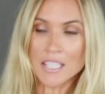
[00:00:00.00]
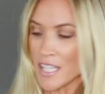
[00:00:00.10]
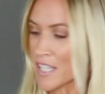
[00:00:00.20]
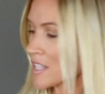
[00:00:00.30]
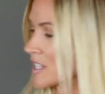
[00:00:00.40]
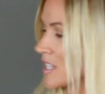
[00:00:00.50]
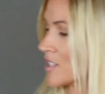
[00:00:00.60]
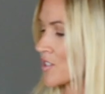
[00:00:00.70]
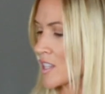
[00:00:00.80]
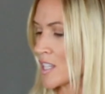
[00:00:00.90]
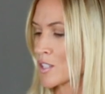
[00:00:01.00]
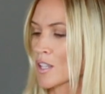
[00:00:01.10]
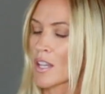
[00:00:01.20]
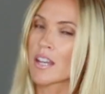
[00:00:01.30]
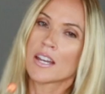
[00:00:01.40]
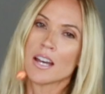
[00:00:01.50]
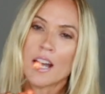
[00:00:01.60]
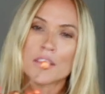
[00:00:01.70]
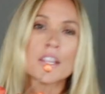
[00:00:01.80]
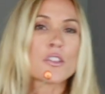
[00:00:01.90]
least is this
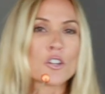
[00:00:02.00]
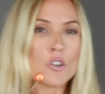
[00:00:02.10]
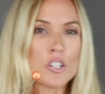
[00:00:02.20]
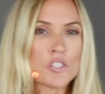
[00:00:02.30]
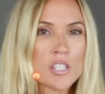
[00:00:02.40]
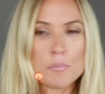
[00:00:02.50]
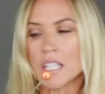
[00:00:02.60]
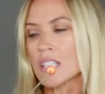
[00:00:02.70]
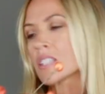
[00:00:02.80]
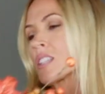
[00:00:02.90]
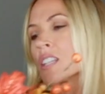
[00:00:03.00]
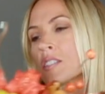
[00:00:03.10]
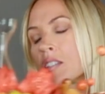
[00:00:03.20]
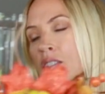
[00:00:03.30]
another gorgeous piece, this